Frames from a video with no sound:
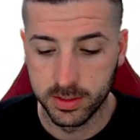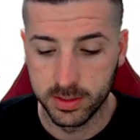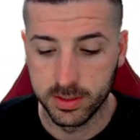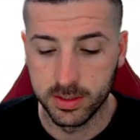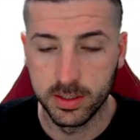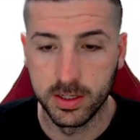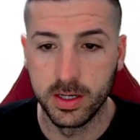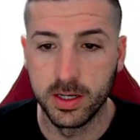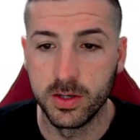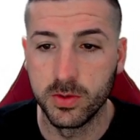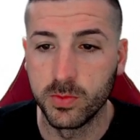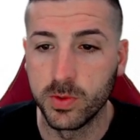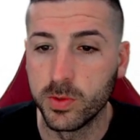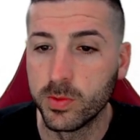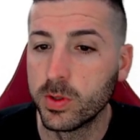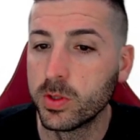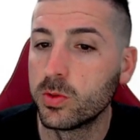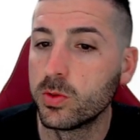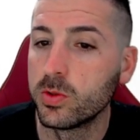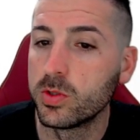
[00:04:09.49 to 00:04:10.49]
And we want
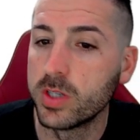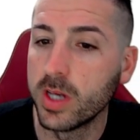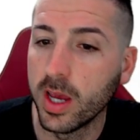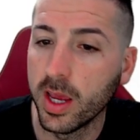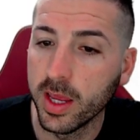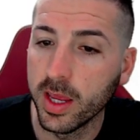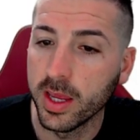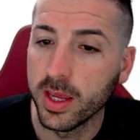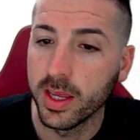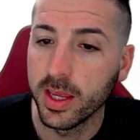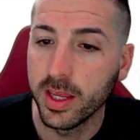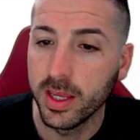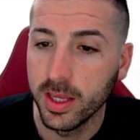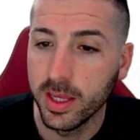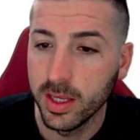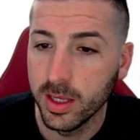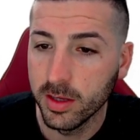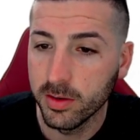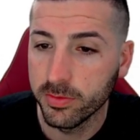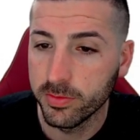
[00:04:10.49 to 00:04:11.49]
to say
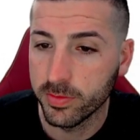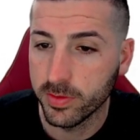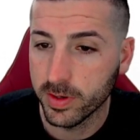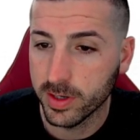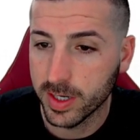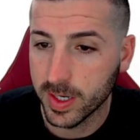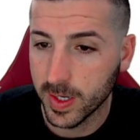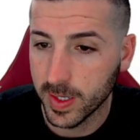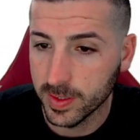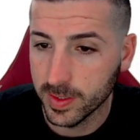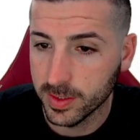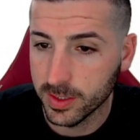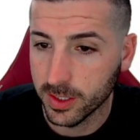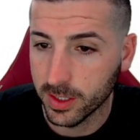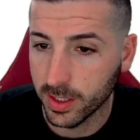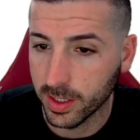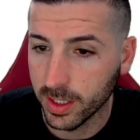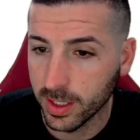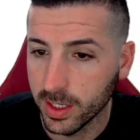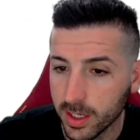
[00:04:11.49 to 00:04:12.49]
if
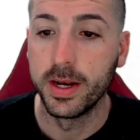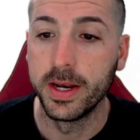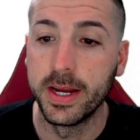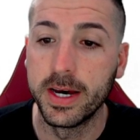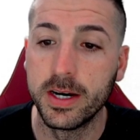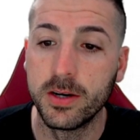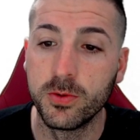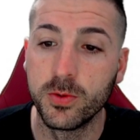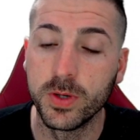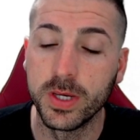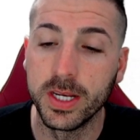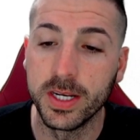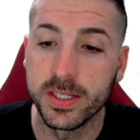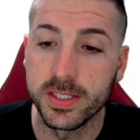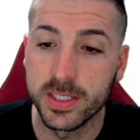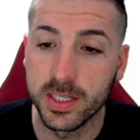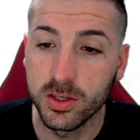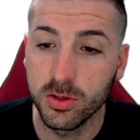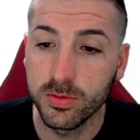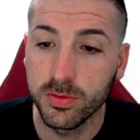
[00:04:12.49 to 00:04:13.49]
country, now
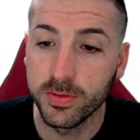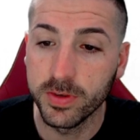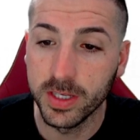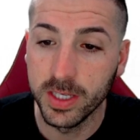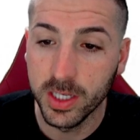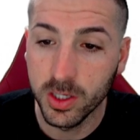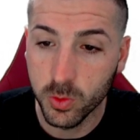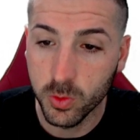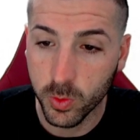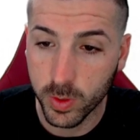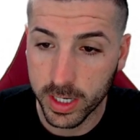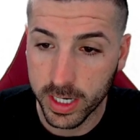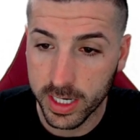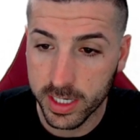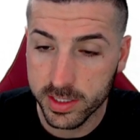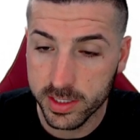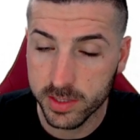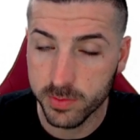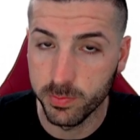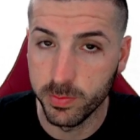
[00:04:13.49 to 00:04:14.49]
instead of equals,
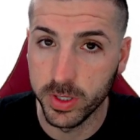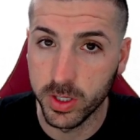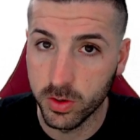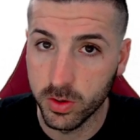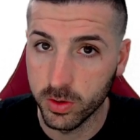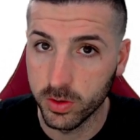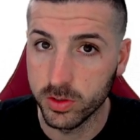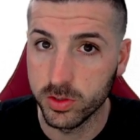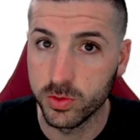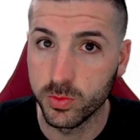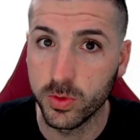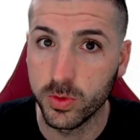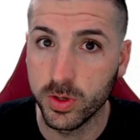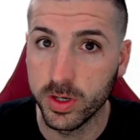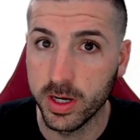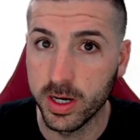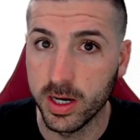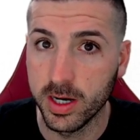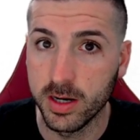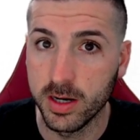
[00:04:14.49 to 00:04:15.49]
because we're going to
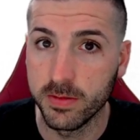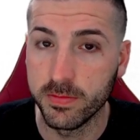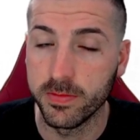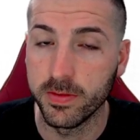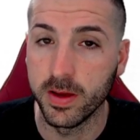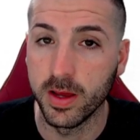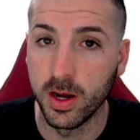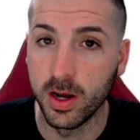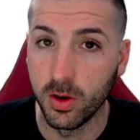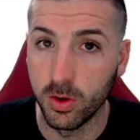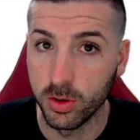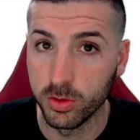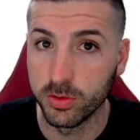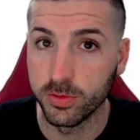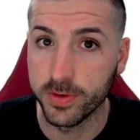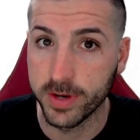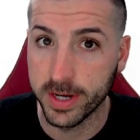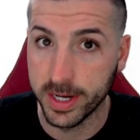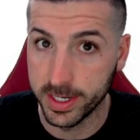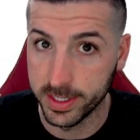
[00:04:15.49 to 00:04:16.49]
have a lot of
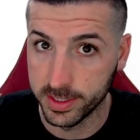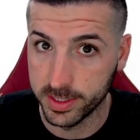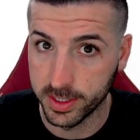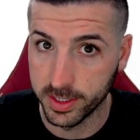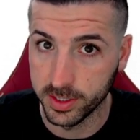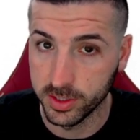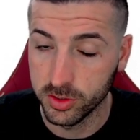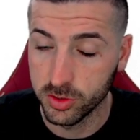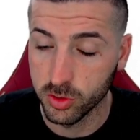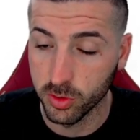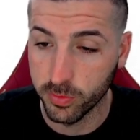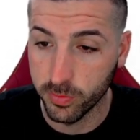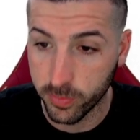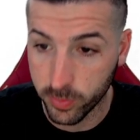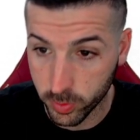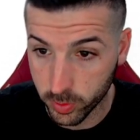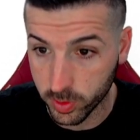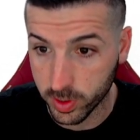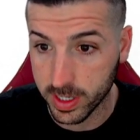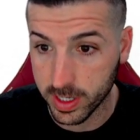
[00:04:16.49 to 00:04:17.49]
countries, so
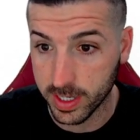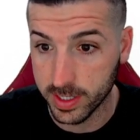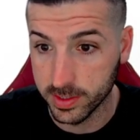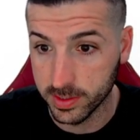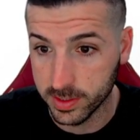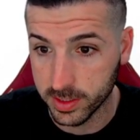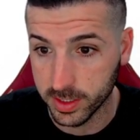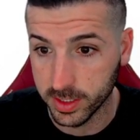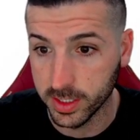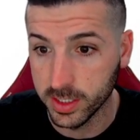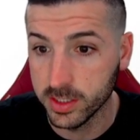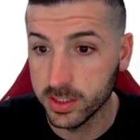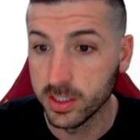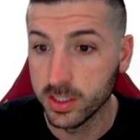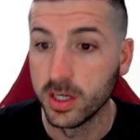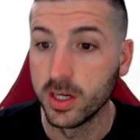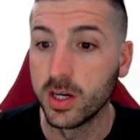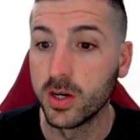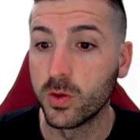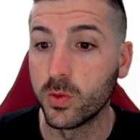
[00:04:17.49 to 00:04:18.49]
4 countries,
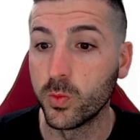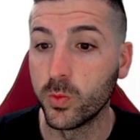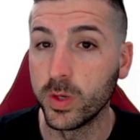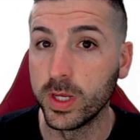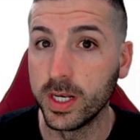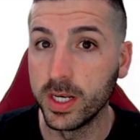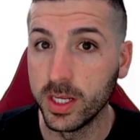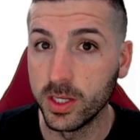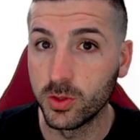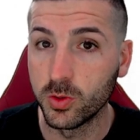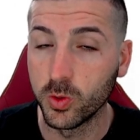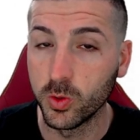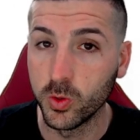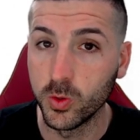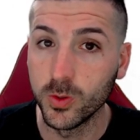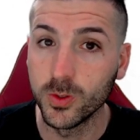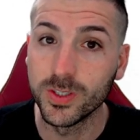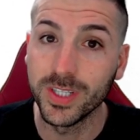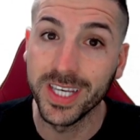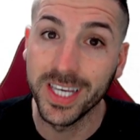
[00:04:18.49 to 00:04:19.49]
we need to use
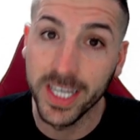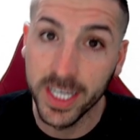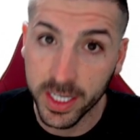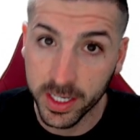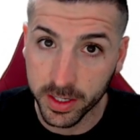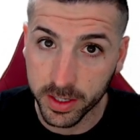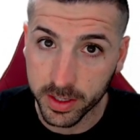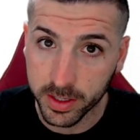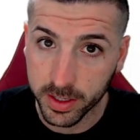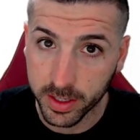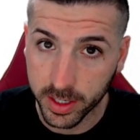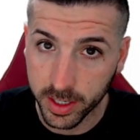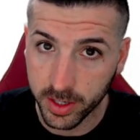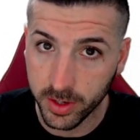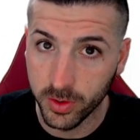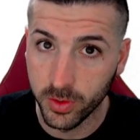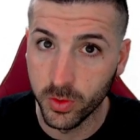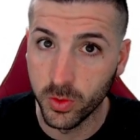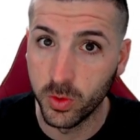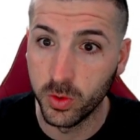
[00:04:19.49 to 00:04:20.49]
in and
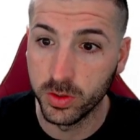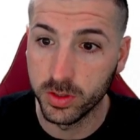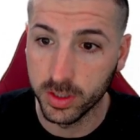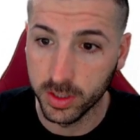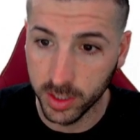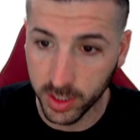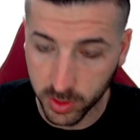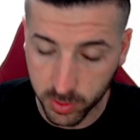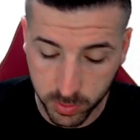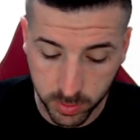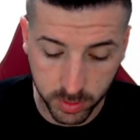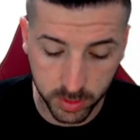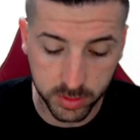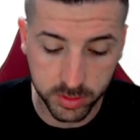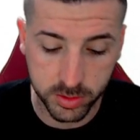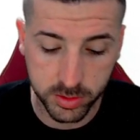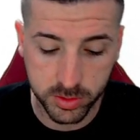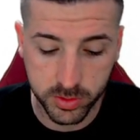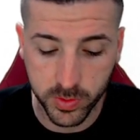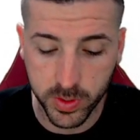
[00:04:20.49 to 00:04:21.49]
not equals.
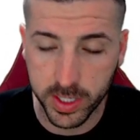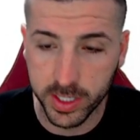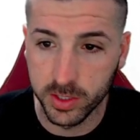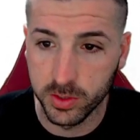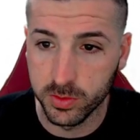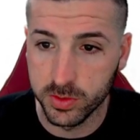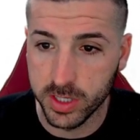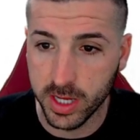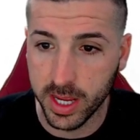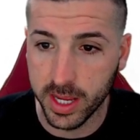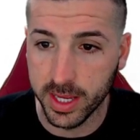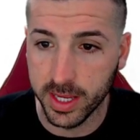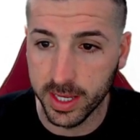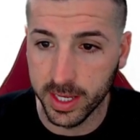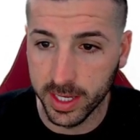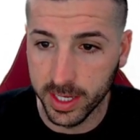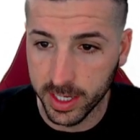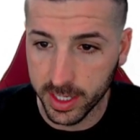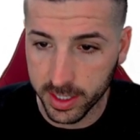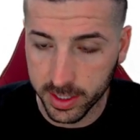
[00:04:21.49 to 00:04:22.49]
So I need to say
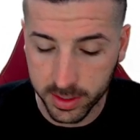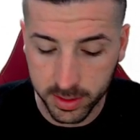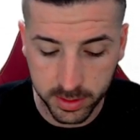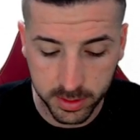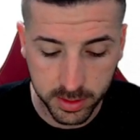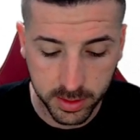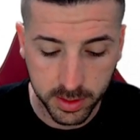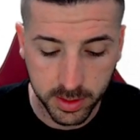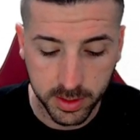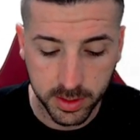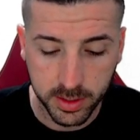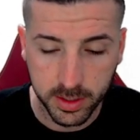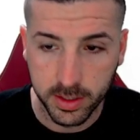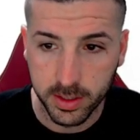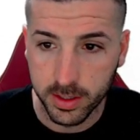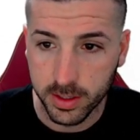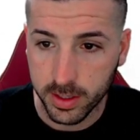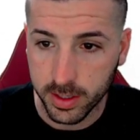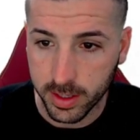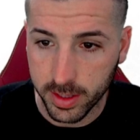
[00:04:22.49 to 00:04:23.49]
in,
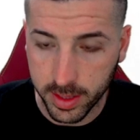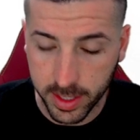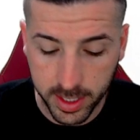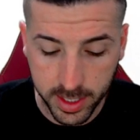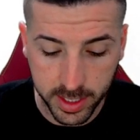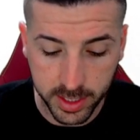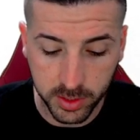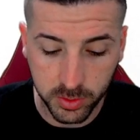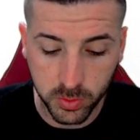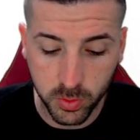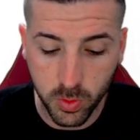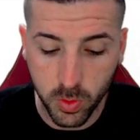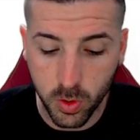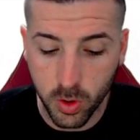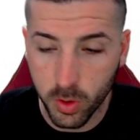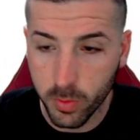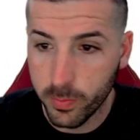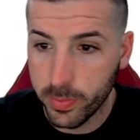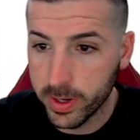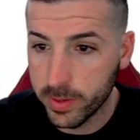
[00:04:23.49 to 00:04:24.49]
then I need to
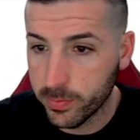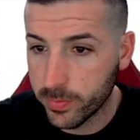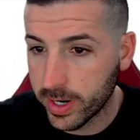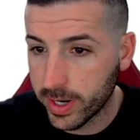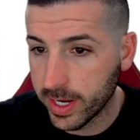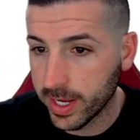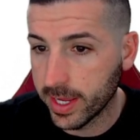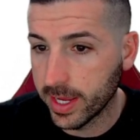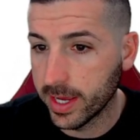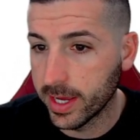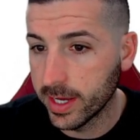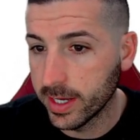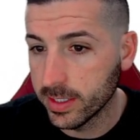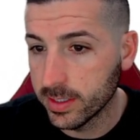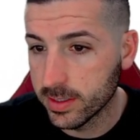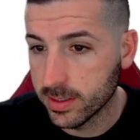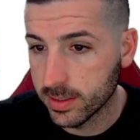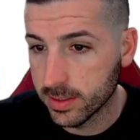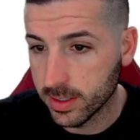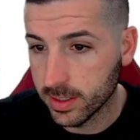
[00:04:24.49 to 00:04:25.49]
open brackets,
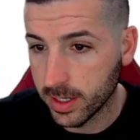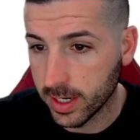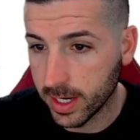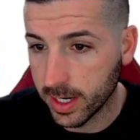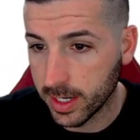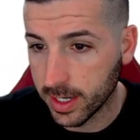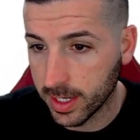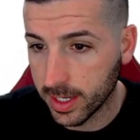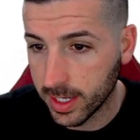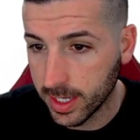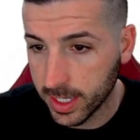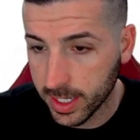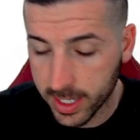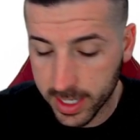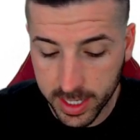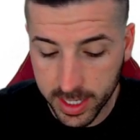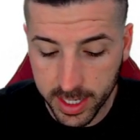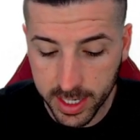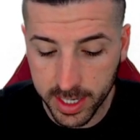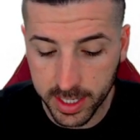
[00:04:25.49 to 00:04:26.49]
and
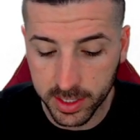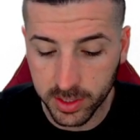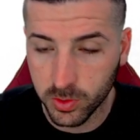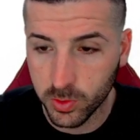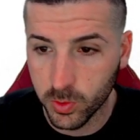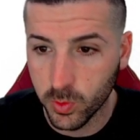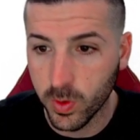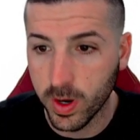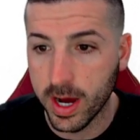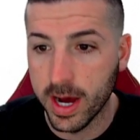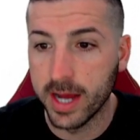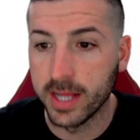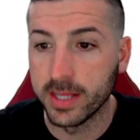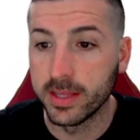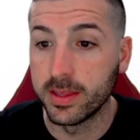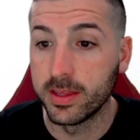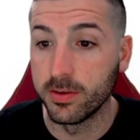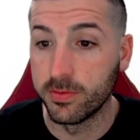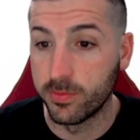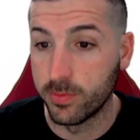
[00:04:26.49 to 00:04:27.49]
here I need to add the
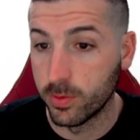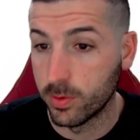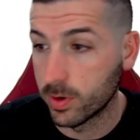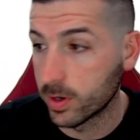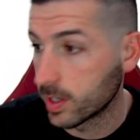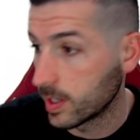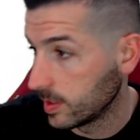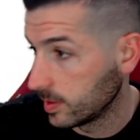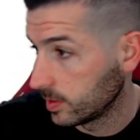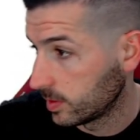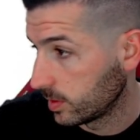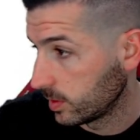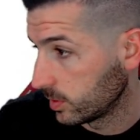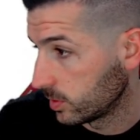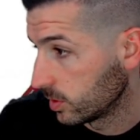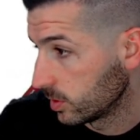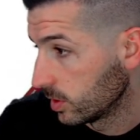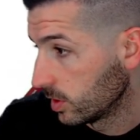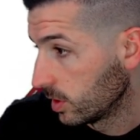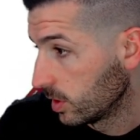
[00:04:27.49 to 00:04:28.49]
4 countries.
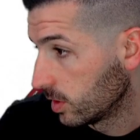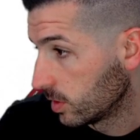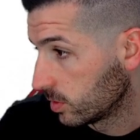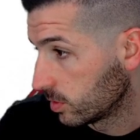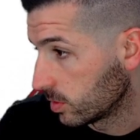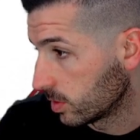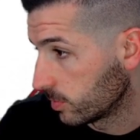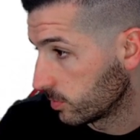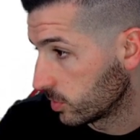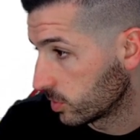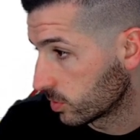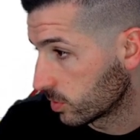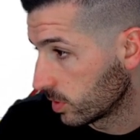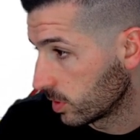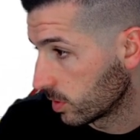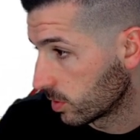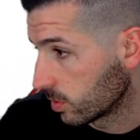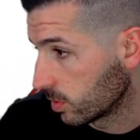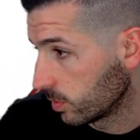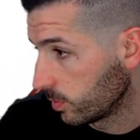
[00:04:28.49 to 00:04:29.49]
So I'm just going to
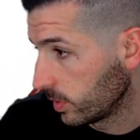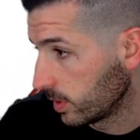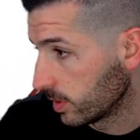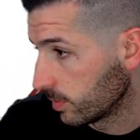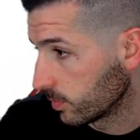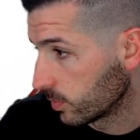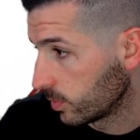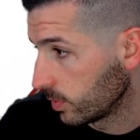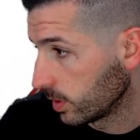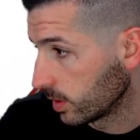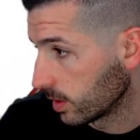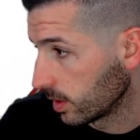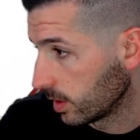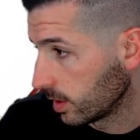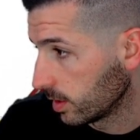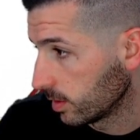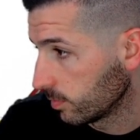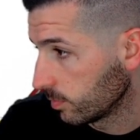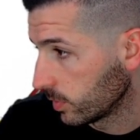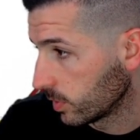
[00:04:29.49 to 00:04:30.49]
copy them quickly
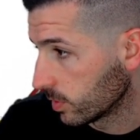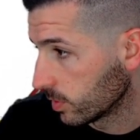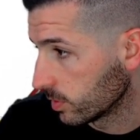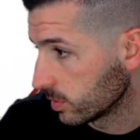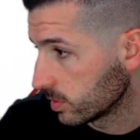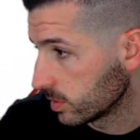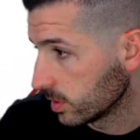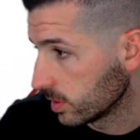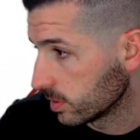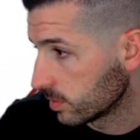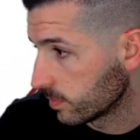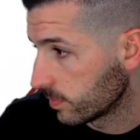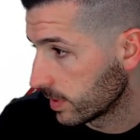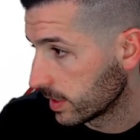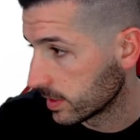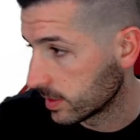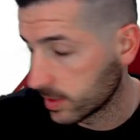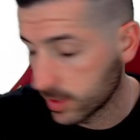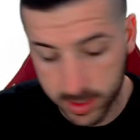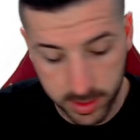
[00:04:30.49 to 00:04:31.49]
because it's
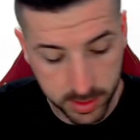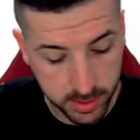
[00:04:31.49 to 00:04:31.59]
faster.